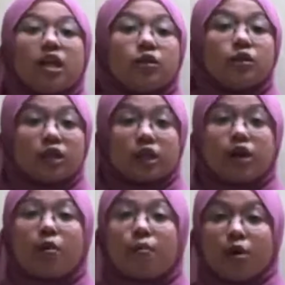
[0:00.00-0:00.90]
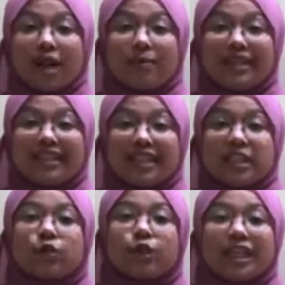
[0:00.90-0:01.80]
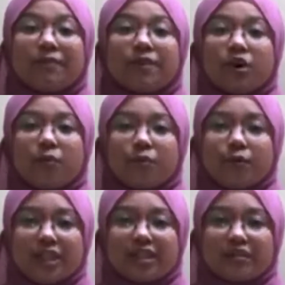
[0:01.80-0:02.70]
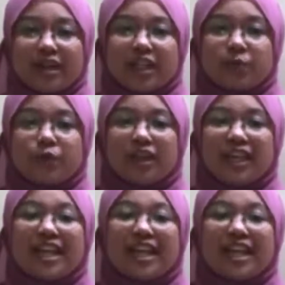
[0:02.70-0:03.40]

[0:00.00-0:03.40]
to secure more liabilities to keep the operations running smoothly